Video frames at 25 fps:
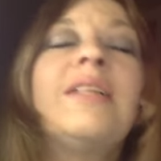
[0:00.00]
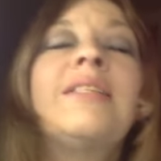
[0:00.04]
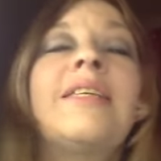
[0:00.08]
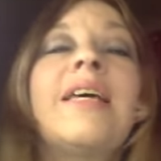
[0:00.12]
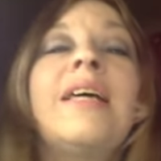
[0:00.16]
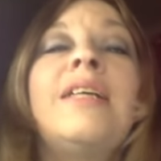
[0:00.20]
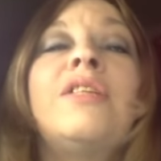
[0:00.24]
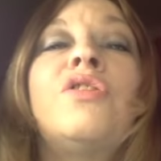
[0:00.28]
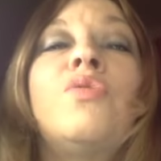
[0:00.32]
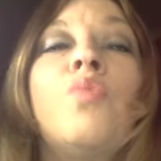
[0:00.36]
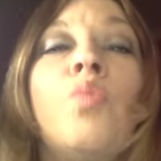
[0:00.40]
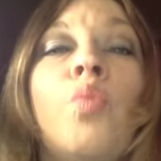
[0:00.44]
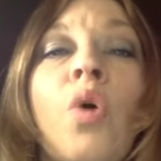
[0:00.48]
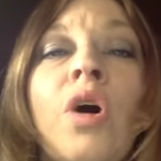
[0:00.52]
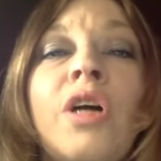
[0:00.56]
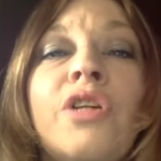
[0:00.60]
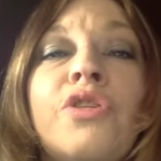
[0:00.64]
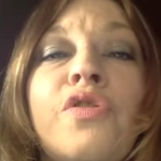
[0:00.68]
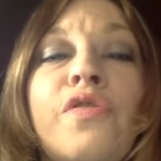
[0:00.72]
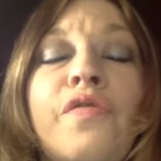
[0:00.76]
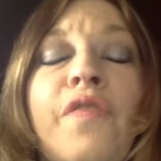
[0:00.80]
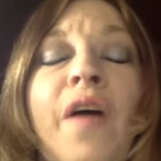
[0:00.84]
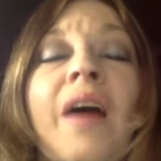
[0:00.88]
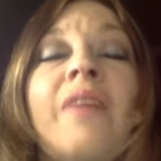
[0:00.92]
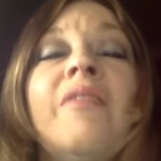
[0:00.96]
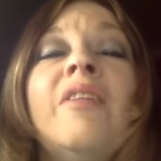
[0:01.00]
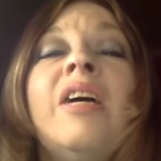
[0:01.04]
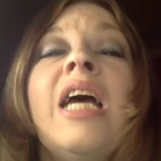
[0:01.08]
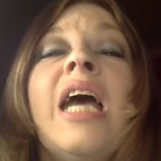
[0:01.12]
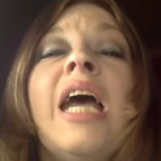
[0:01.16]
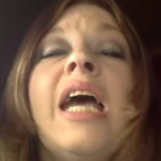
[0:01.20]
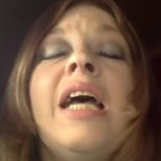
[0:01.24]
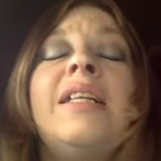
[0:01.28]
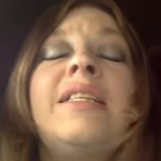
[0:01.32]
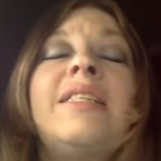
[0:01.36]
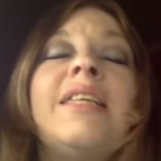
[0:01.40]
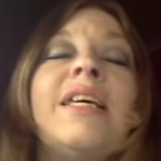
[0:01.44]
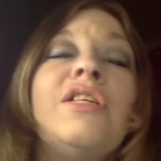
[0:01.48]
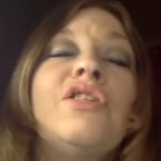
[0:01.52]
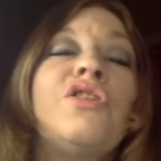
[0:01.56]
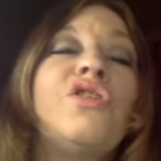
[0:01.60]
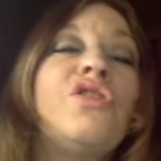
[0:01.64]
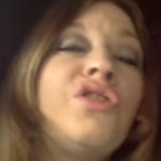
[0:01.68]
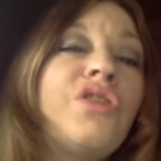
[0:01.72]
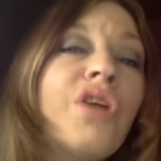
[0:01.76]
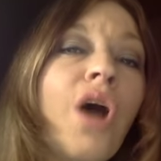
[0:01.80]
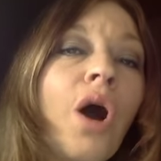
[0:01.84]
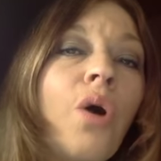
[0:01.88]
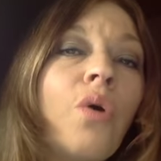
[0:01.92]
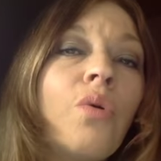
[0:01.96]
It says one, two, five. It says,
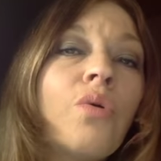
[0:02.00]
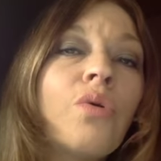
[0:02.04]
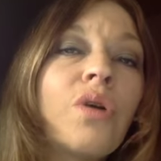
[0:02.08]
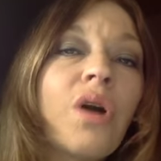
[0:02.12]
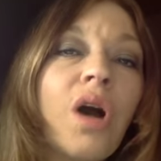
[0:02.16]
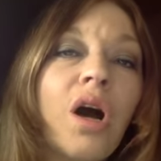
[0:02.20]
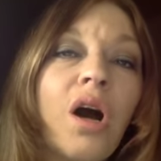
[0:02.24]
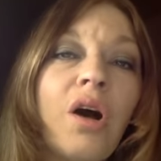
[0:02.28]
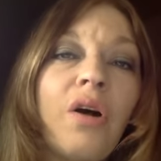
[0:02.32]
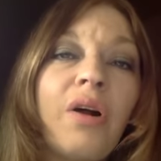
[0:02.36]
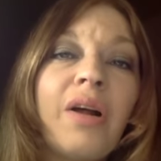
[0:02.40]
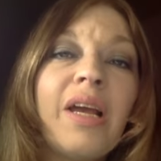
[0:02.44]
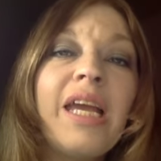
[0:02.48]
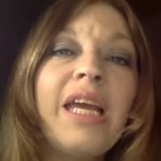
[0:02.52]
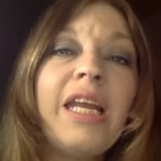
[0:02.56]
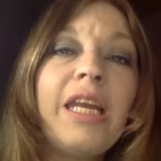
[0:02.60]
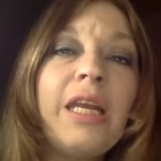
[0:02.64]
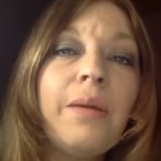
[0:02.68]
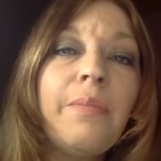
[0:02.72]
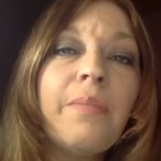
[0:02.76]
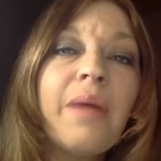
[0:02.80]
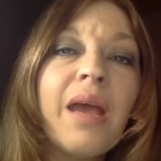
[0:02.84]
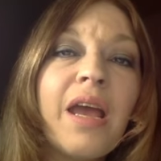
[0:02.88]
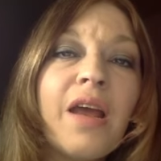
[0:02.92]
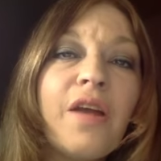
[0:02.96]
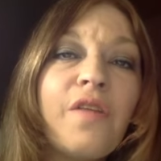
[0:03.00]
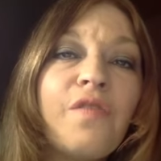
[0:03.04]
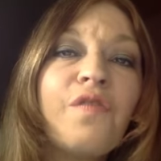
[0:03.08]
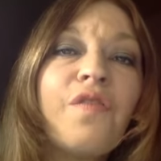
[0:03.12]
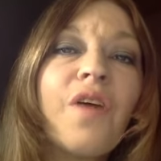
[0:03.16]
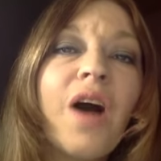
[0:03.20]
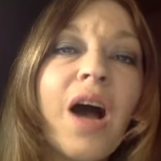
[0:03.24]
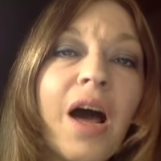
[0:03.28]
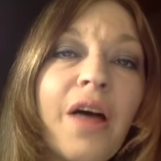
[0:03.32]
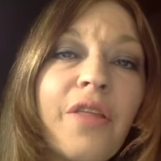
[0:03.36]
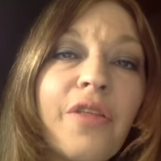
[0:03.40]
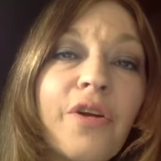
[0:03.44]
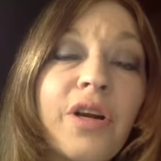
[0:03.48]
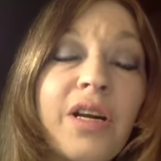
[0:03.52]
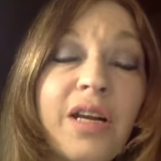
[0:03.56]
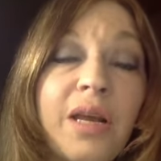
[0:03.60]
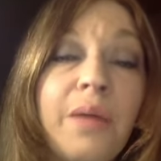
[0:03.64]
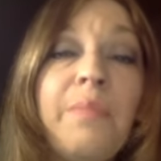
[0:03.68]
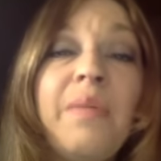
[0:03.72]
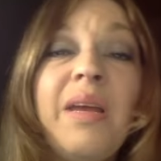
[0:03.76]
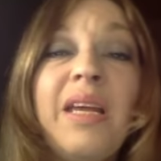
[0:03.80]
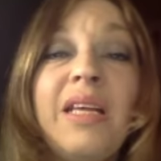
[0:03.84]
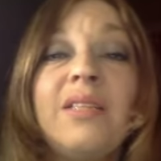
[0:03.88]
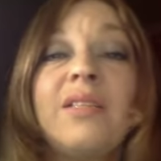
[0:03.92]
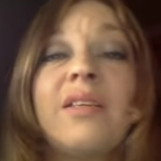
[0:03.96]
don't call any man father. And it
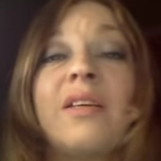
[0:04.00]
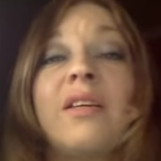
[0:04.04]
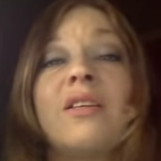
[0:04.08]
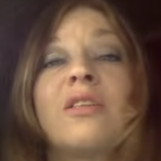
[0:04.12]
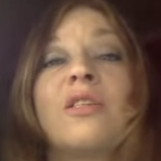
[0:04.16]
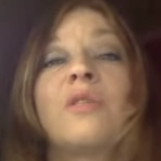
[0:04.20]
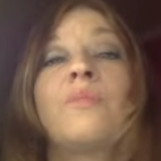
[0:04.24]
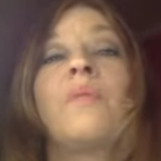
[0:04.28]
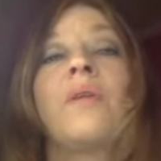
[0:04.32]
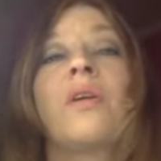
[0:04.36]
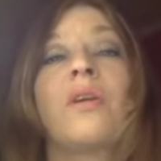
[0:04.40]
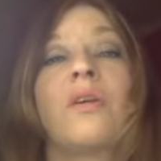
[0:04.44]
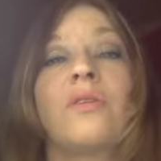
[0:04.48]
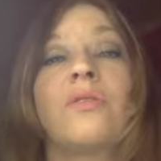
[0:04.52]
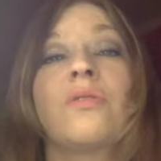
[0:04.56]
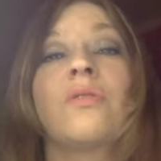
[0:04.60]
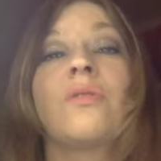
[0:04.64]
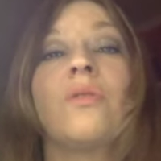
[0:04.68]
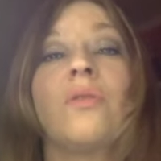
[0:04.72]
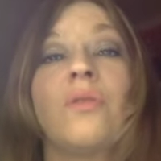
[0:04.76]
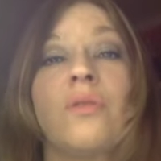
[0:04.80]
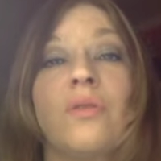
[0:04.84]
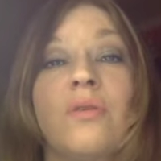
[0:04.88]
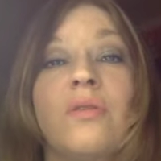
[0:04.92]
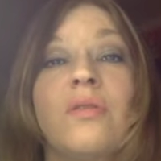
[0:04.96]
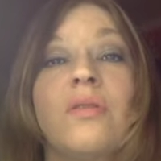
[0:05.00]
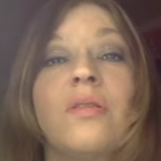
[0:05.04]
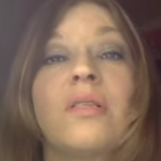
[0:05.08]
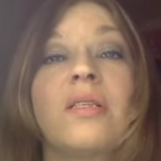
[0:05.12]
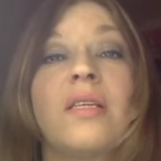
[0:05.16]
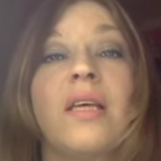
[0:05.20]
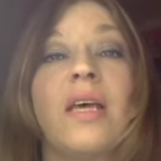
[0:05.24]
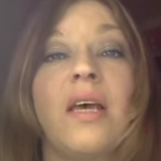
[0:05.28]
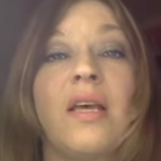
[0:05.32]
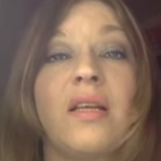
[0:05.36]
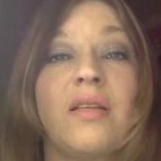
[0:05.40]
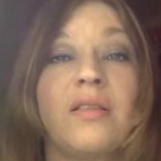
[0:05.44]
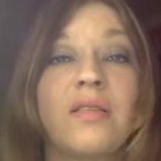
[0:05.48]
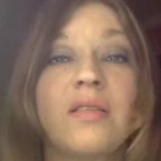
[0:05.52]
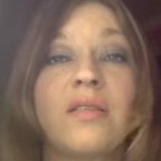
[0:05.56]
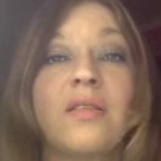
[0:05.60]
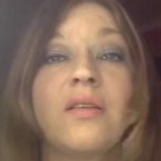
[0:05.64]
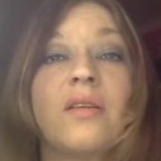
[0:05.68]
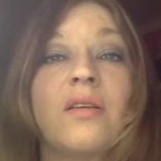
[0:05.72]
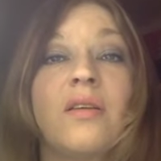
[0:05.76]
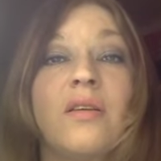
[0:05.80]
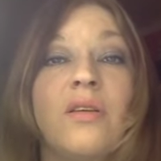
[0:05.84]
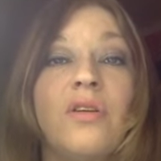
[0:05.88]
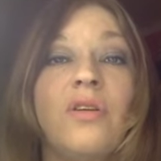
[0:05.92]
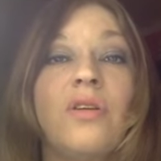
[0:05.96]
means in a spiritual sense,
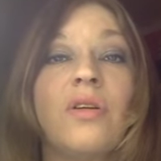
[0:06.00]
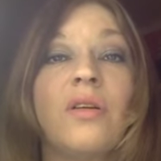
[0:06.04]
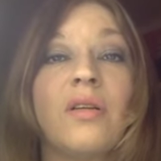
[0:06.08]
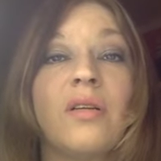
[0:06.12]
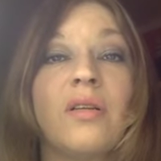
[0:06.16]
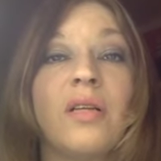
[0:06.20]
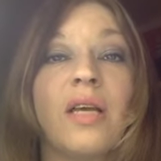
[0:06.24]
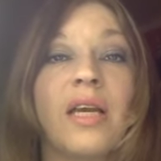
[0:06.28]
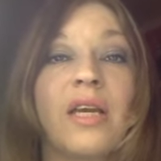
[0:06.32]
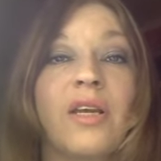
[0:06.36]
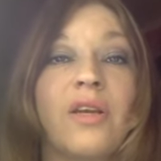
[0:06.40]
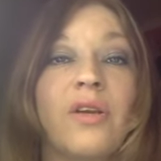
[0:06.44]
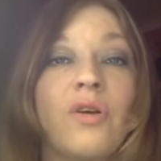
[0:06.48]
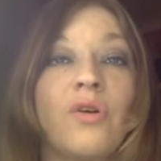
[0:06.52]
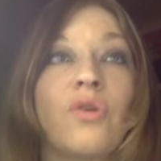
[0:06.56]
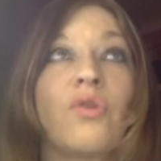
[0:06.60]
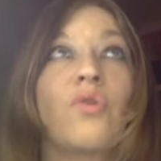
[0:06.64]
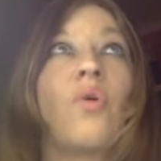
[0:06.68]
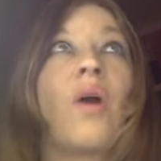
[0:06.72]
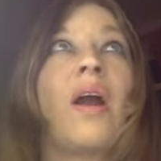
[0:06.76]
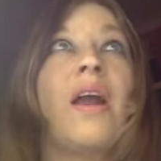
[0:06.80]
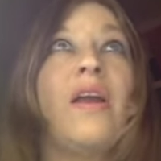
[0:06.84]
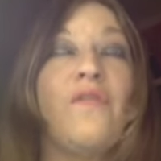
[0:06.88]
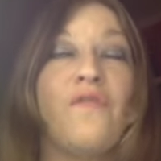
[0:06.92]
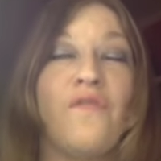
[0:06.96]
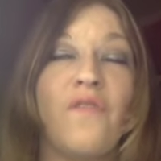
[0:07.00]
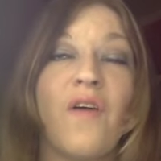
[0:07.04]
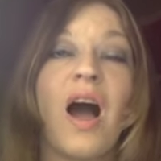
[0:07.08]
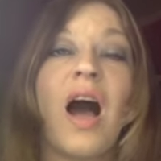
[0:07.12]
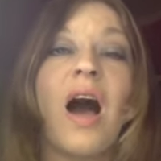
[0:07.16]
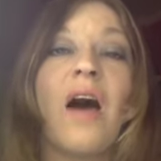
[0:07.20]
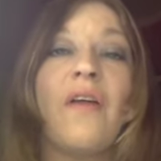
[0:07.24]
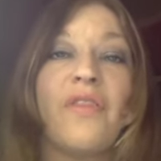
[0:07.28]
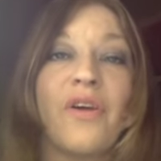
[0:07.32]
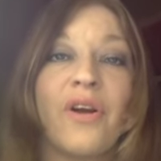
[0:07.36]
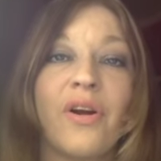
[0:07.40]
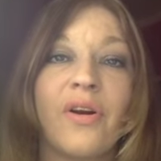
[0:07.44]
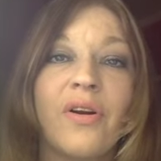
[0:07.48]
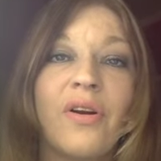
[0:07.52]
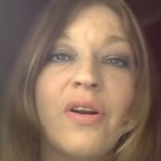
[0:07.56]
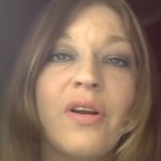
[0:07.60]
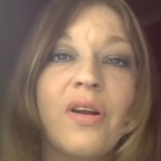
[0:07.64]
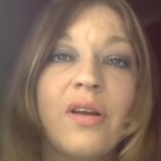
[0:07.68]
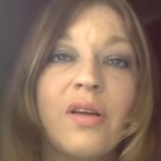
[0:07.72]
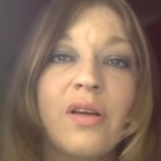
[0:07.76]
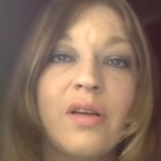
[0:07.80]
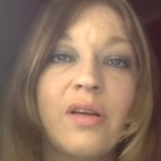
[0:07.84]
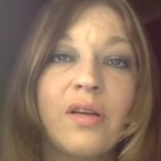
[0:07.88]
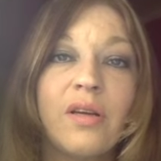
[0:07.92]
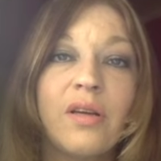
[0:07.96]
you're, like your great father.
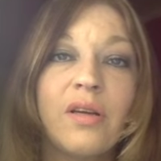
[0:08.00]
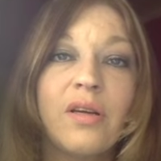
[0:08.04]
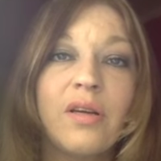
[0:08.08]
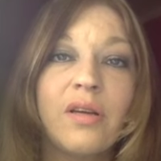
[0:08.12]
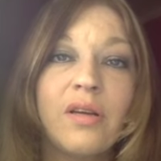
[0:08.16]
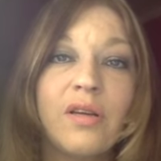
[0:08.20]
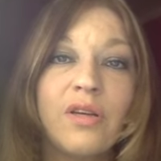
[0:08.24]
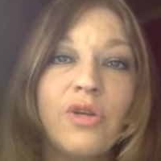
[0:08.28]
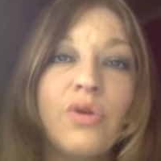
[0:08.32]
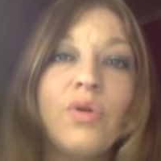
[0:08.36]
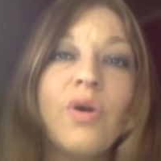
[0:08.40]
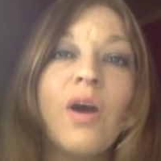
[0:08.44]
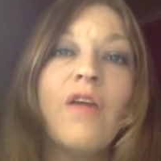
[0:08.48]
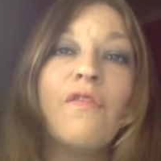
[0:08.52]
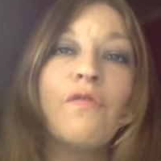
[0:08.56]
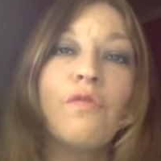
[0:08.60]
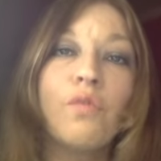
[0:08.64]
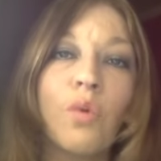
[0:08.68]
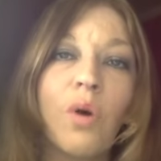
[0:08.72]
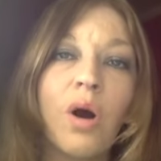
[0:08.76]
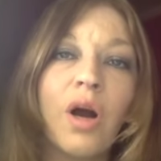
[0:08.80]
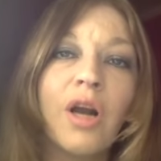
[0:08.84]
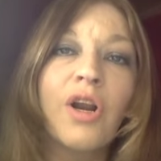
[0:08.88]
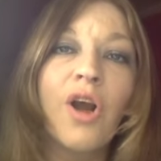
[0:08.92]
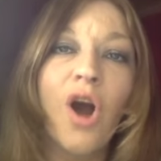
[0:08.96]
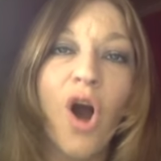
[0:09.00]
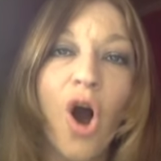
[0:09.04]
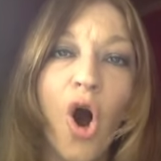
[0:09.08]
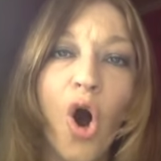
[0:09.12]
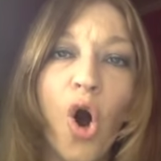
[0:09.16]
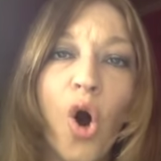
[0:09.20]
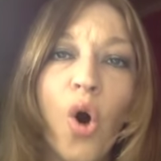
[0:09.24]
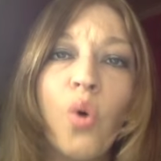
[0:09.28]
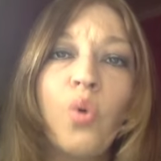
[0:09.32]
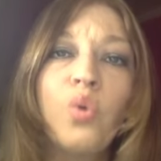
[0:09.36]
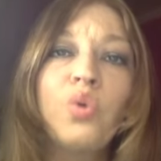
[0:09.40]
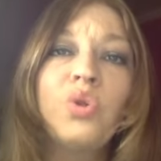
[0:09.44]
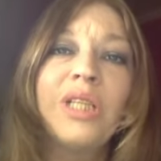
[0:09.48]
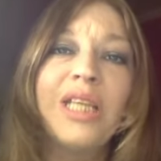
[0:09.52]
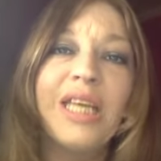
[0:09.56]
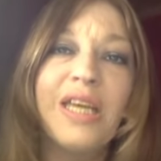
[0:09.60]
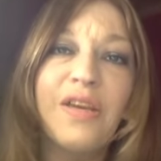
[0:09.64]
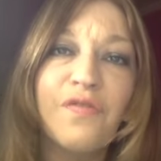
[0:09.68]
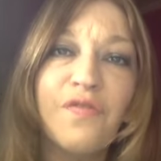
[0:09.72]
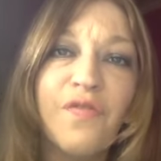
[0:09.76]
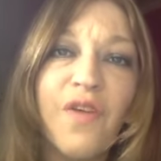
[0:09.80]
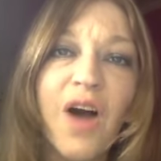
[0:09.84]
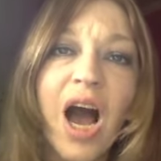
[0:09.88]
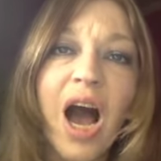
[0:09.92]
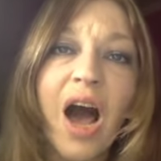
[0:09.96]
You have one holy
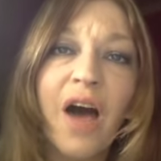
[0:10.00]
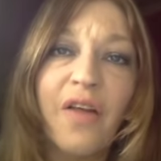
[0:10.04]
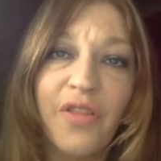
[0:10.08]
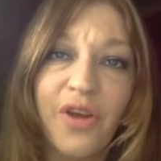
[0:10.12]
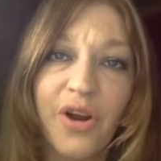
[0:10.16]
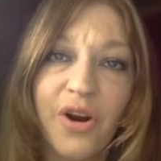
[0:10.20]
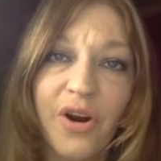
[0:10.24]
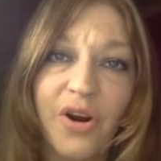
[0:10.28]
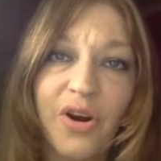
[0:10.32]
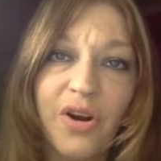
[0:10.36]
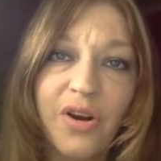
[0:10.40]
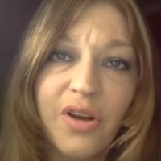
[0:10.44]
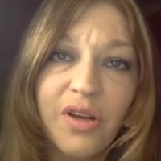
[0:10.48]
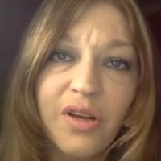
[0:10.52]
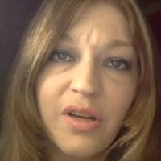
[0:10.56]
father.